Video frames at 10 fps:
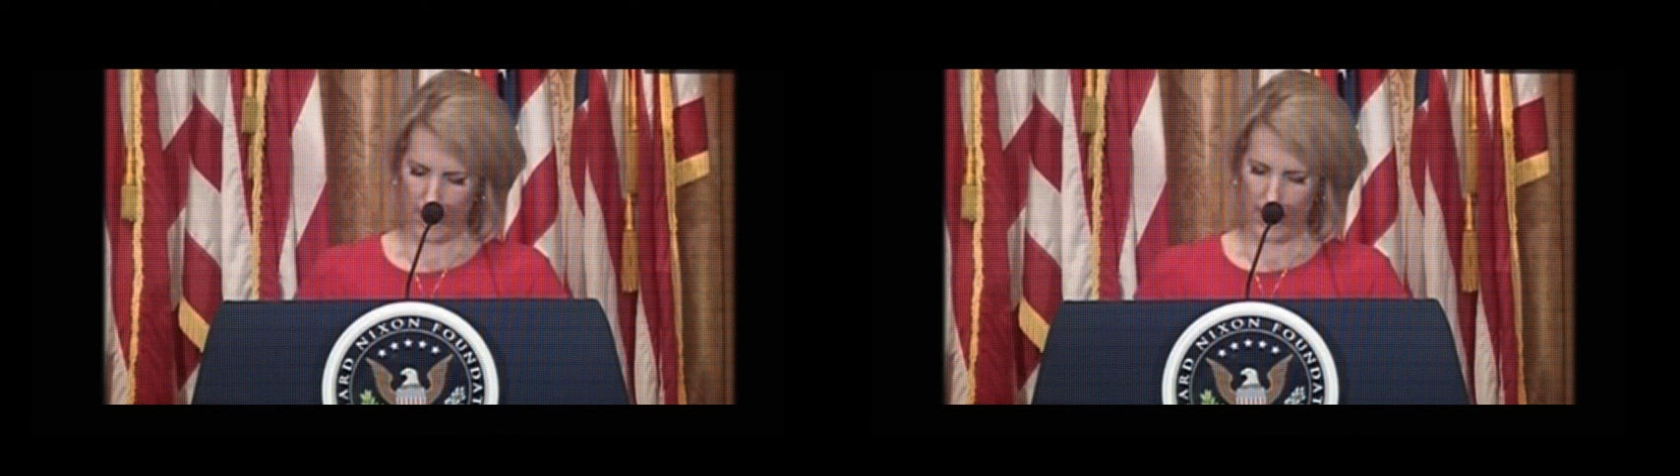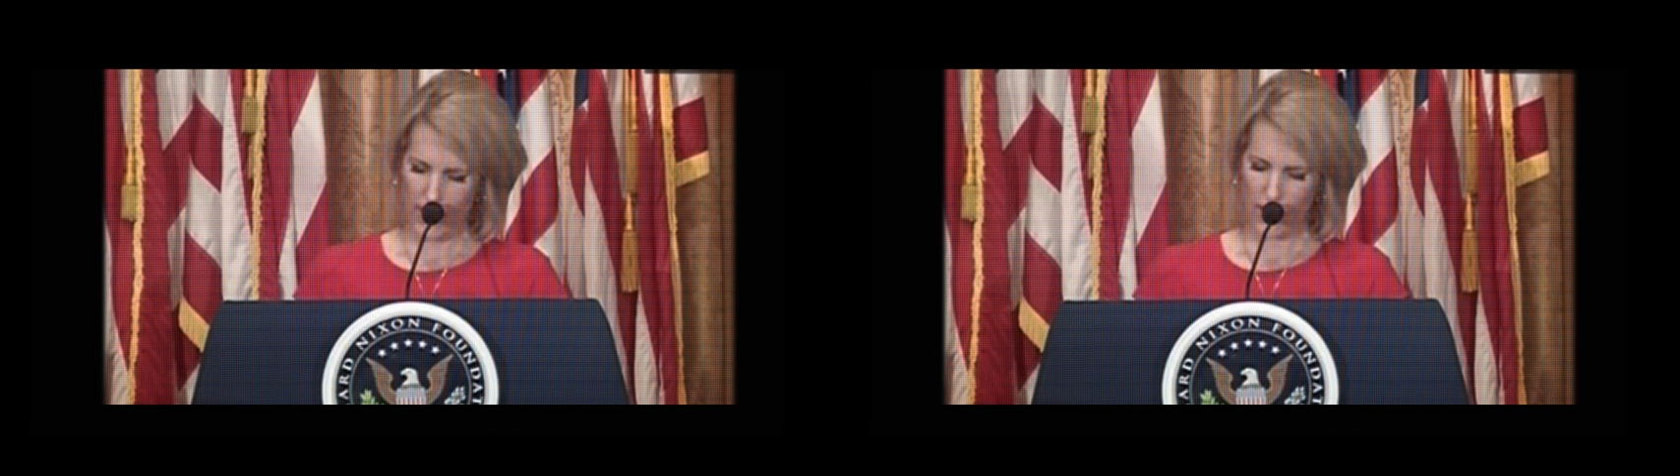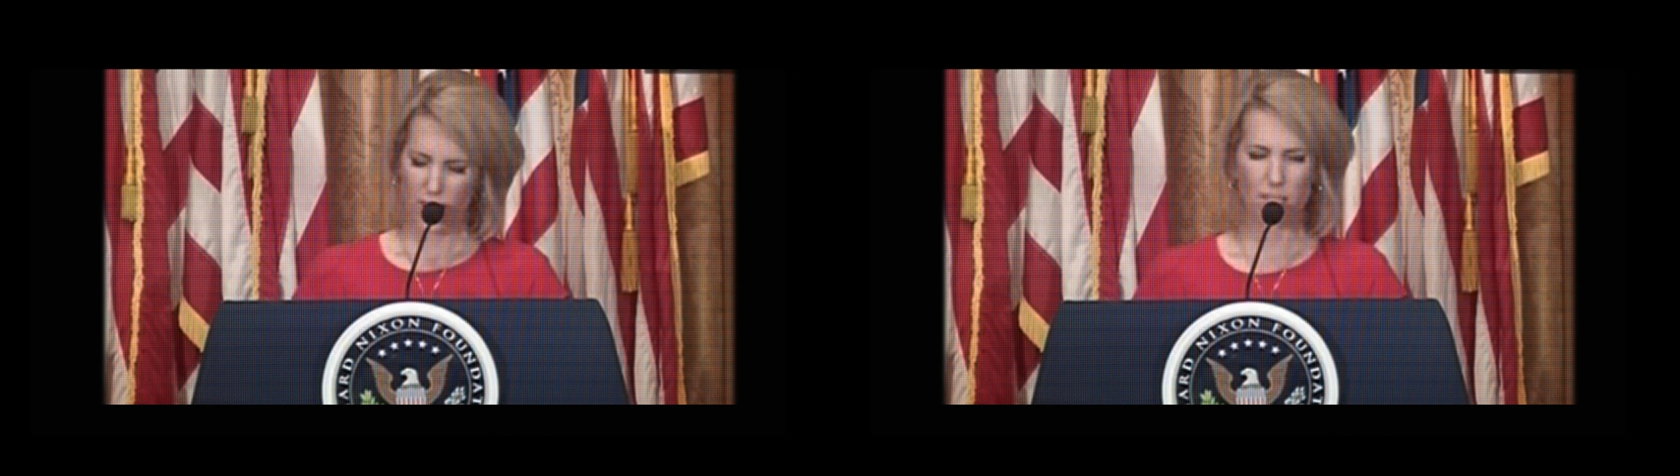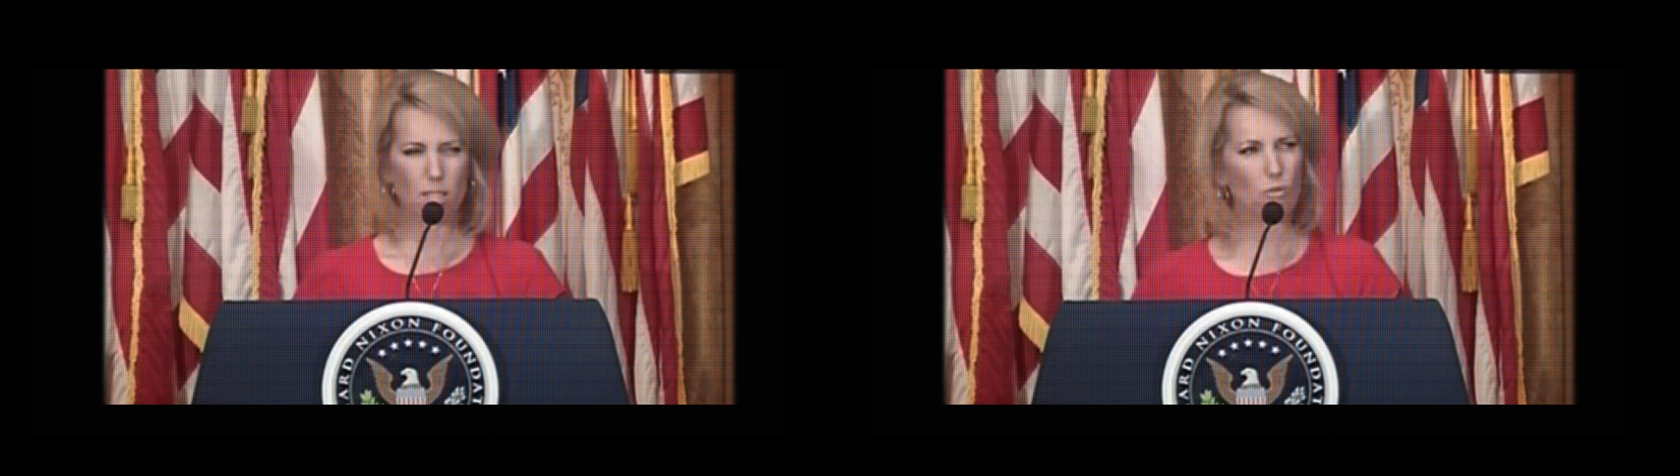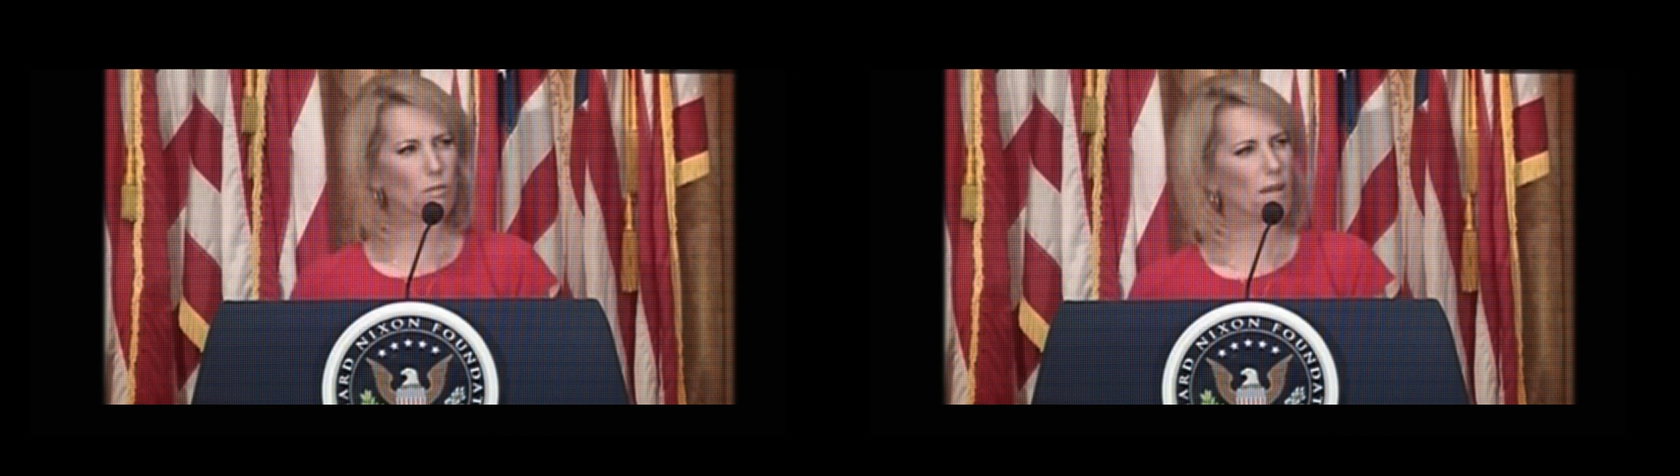Does this
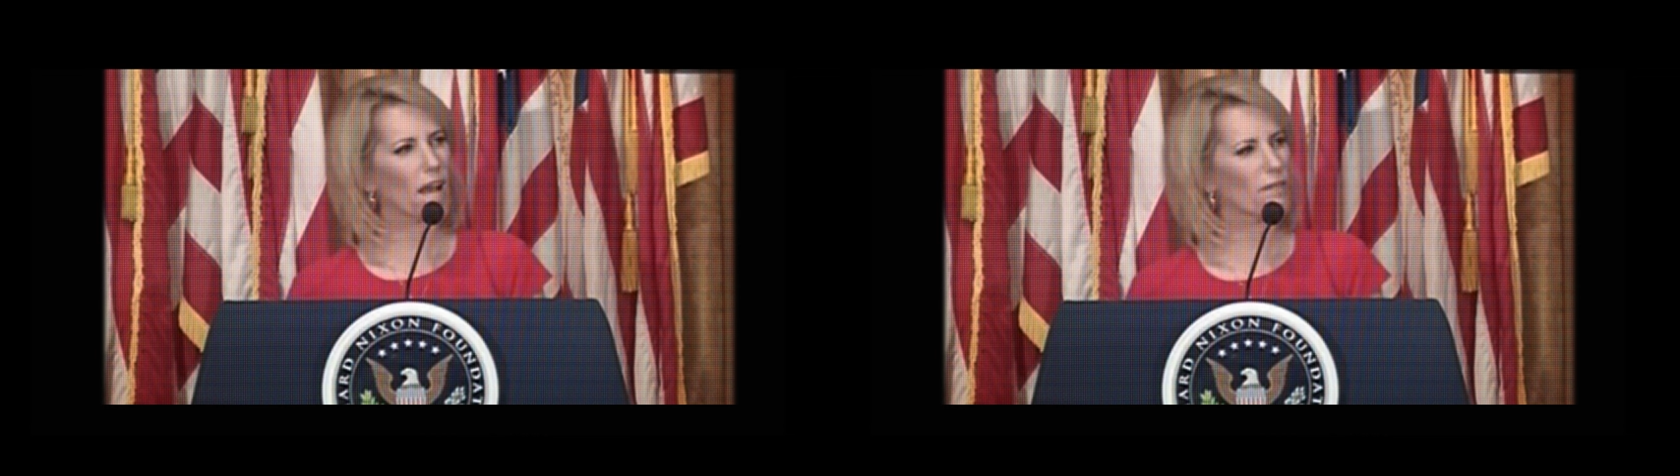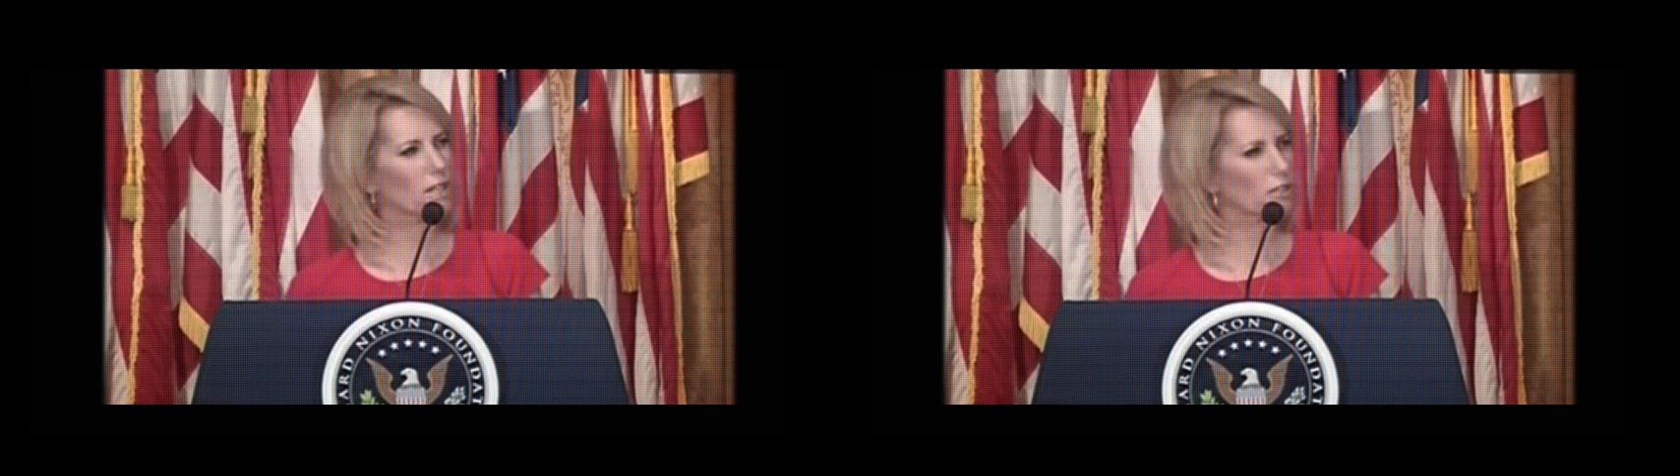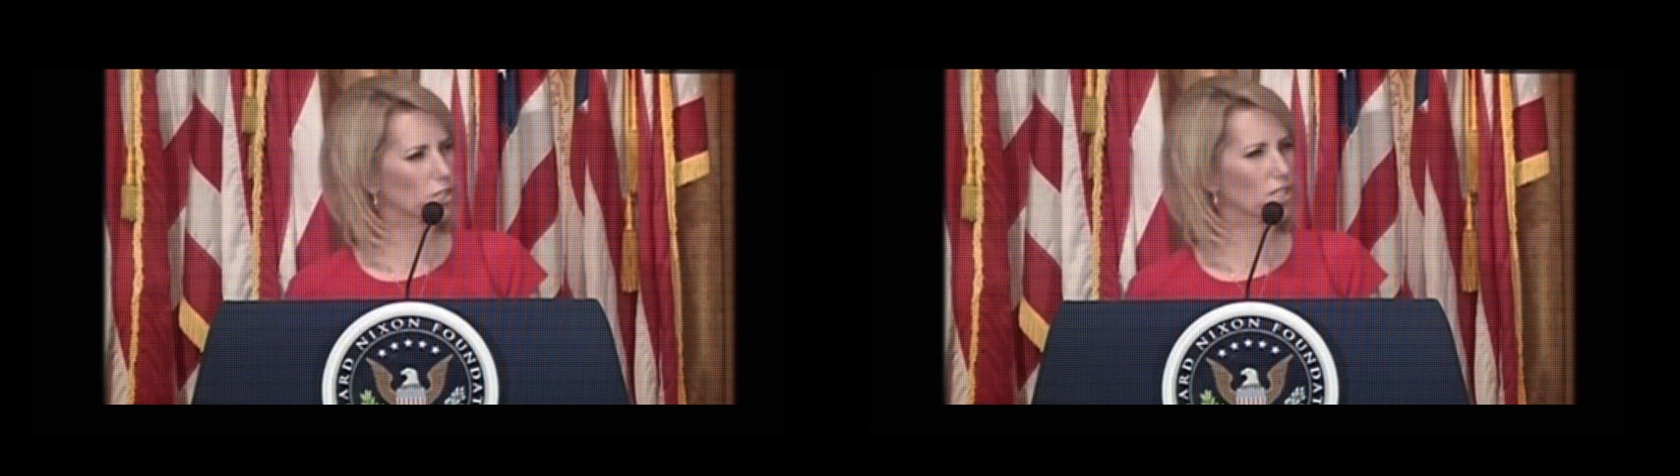woman have an allergic